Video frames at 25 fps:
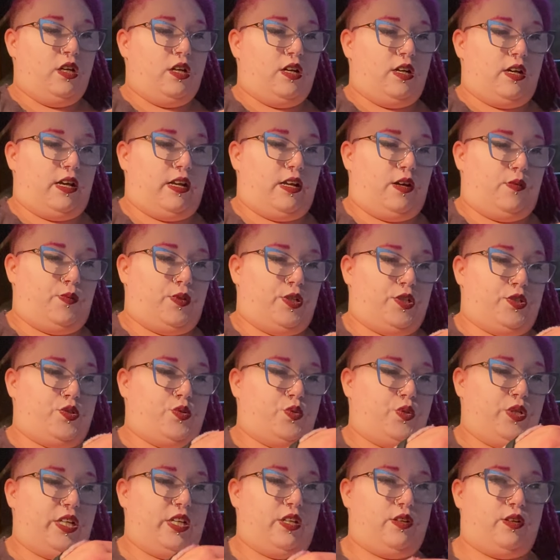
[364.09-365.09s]
I'm not
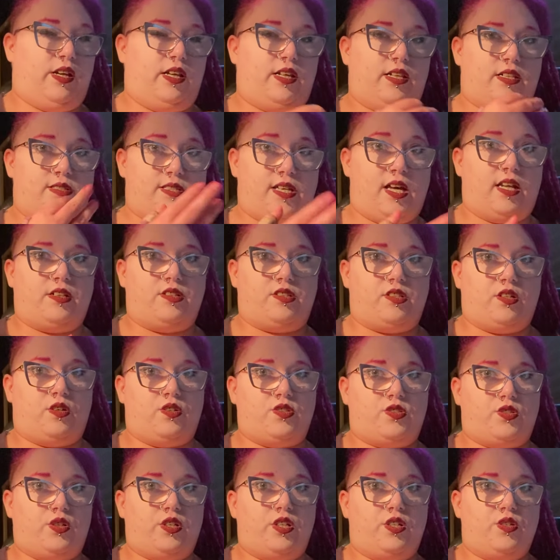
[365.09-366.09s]
talking like
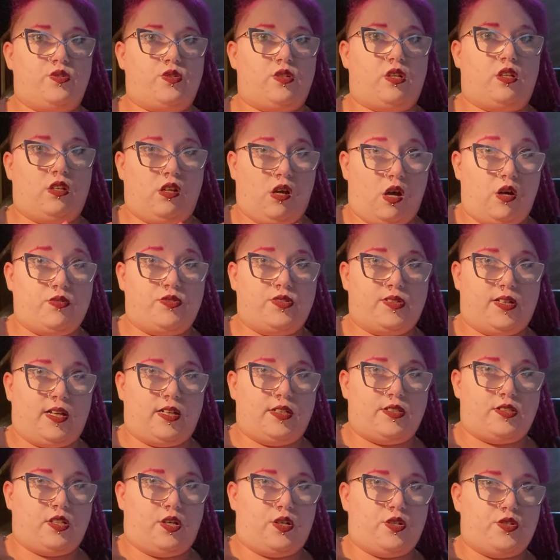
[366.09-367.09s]
sanitizer, I use a lot of
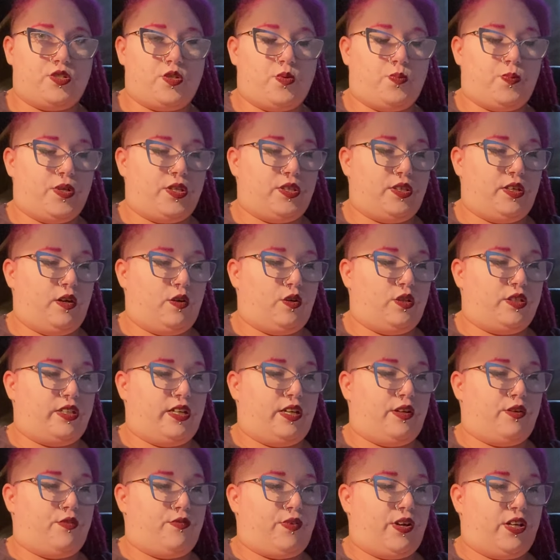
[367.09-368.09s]
sanitizer, but the
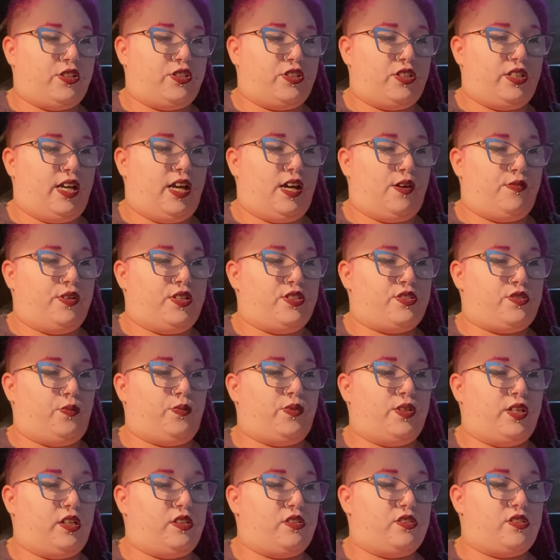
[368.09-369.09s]
idea of actually having
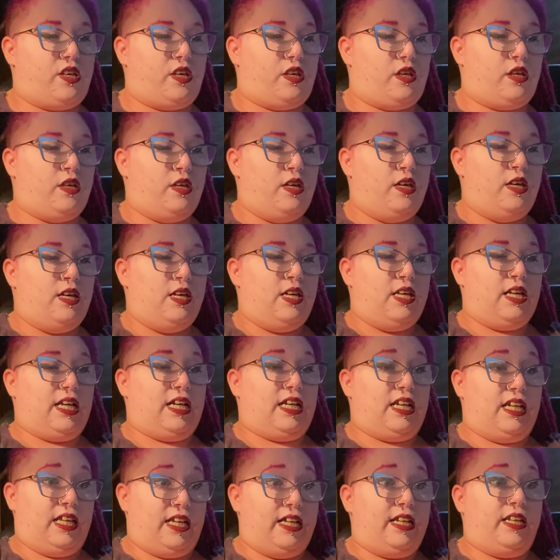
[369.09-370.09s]
something to
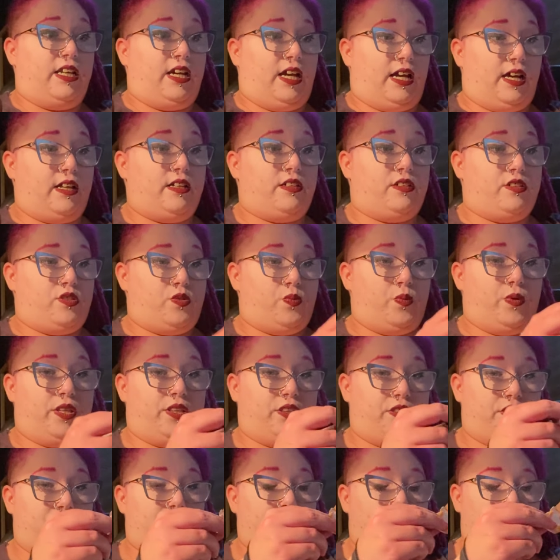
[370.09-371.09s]
clean your hands
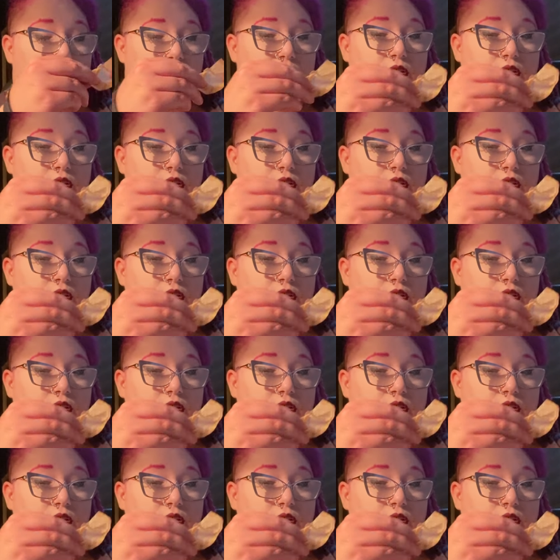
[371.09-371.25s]
with